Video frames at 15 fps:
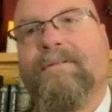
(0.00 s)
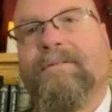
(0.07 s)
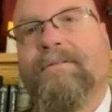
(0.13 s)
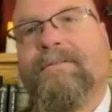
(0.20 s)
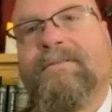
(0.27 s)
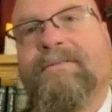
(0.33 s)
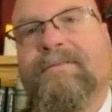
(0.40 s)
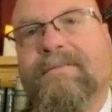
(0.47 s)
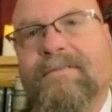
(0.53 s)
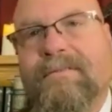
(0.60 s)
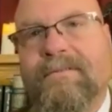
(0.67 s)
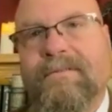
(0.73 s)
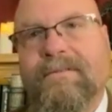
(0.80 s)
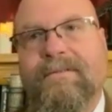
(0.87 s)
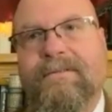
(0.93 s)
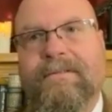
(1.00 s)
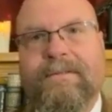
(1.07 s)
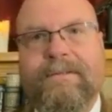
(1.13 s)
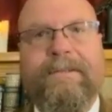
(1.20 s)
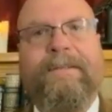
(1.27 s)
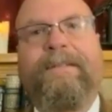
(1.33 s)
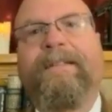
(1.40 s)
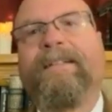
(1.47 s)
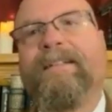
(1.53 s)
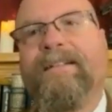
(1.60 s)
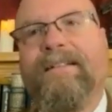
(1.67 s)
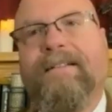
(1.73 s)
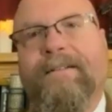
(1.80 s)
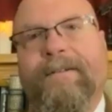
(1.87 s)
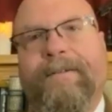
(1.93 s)

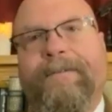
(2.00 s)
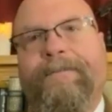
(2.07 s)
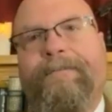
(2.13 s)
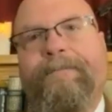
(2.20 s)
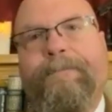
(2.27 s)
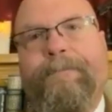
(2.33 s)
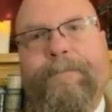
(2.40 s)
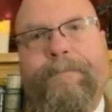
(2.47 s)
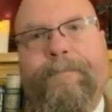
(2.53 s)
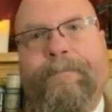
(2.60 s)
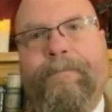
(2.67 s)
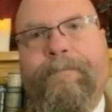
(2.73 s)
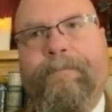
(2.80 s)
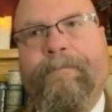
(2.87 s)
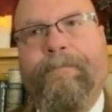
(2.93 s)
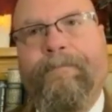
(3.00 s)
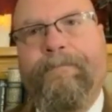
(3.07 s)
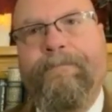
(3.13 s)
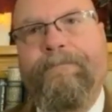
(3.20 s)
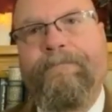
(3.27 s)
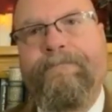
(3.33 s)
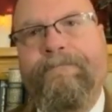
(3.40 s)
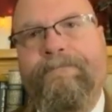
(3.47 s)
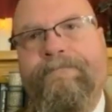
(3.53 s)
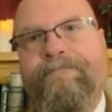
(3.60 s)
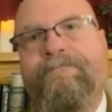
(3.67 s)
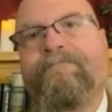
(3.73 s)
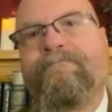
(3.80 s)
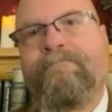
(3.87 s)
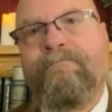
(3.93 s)

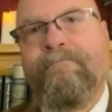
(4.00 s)
(no one is talking)